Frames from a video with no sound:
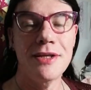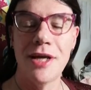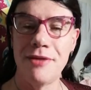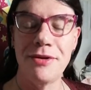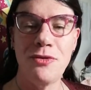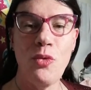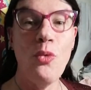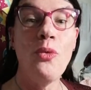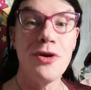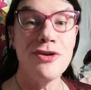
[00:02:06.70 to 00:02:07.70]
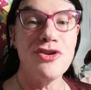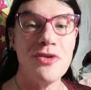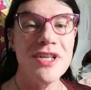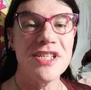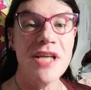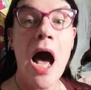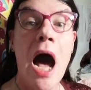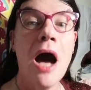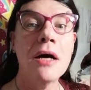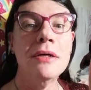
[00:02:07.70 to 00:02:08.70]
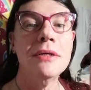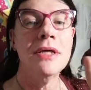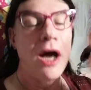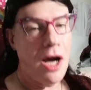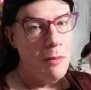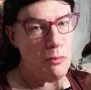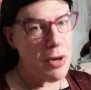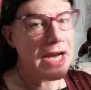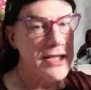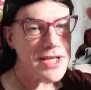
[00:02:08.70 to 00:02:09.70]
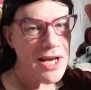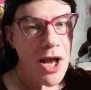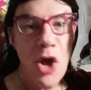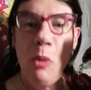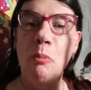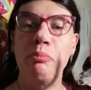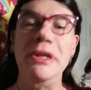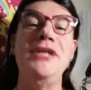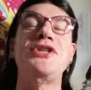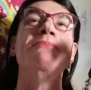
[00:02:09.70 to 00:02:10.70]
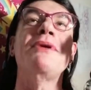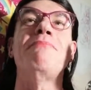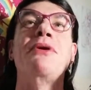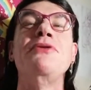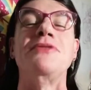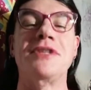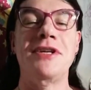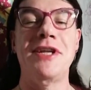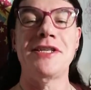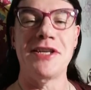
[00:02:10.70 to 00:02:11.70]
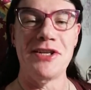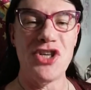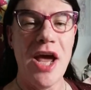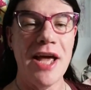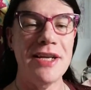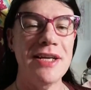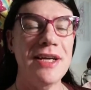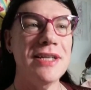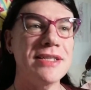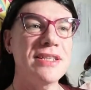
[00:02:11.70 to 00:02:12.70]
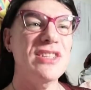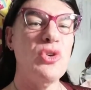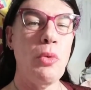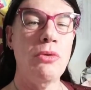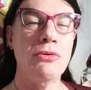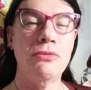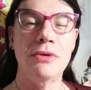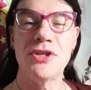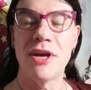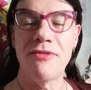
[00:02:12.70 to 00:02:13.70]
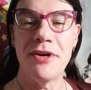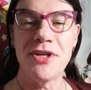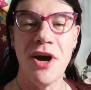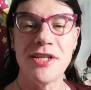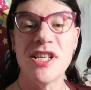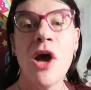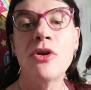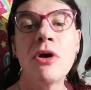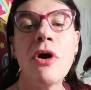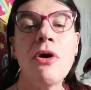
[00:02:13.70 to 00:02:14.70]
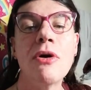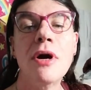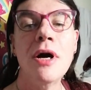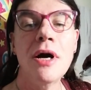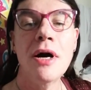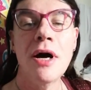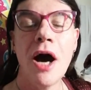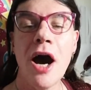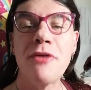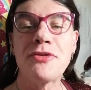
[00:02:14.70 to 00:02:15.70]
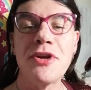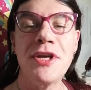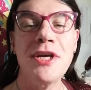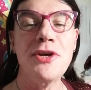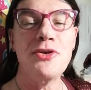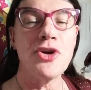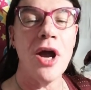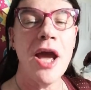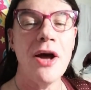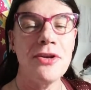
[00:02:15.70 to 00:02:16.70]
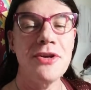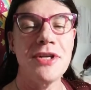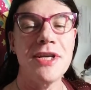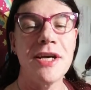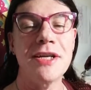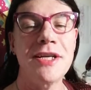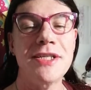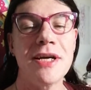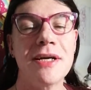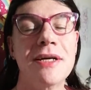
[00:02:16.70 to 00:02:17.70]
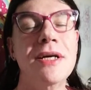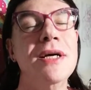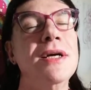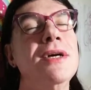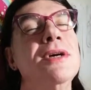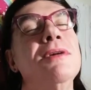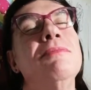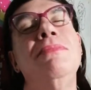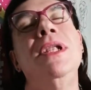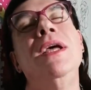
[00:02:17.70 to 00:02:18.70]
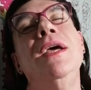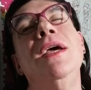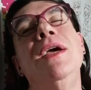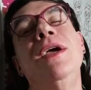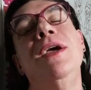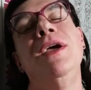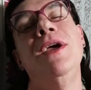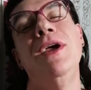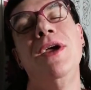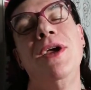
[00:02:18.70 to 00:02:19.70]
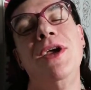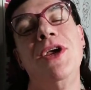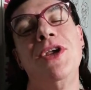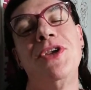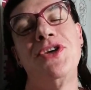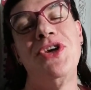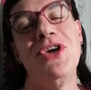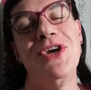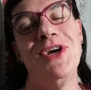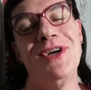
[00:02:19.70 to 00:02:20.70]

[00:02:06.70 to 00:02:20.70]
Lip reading: David, what are you doing? Says, "Ah, I'm practicing bleaching my bones in a desert in Chad." Says, "Oh, once you get very tired," says, "No. After a year, you dry out and you can take it easier." Bleach.